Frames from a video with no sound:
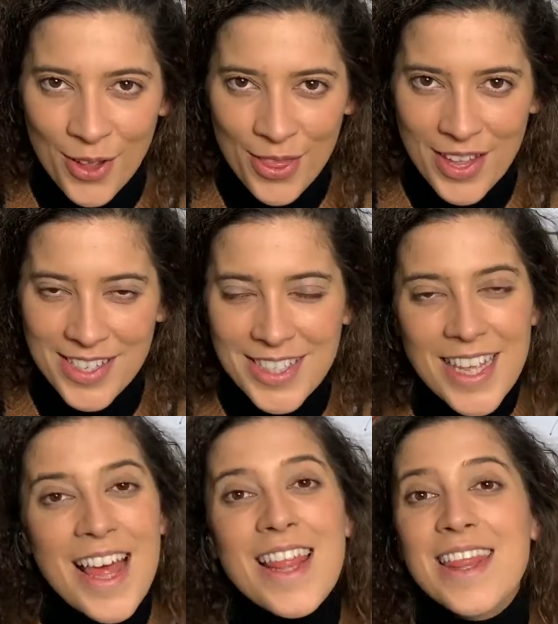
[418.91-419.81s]
on this.
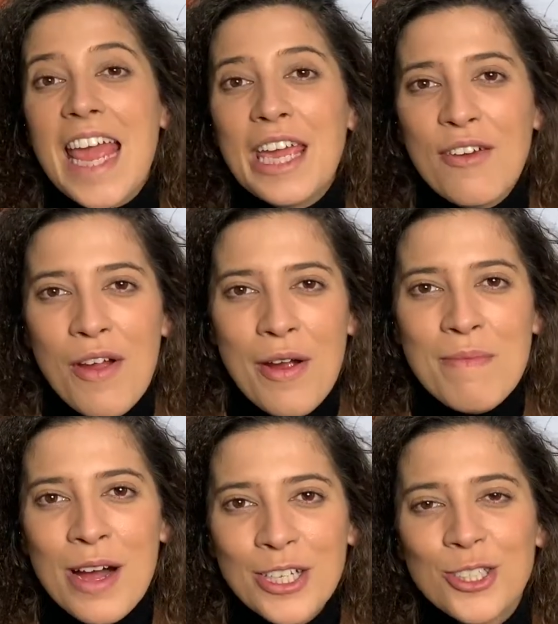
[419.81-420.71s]
Thank you very
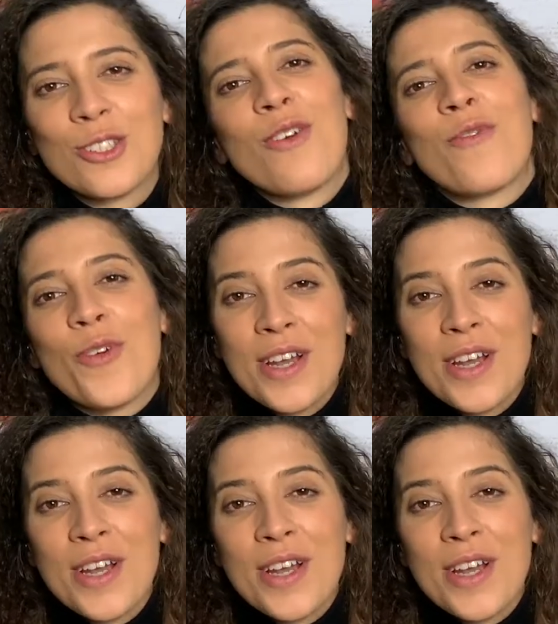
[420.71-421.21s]
much for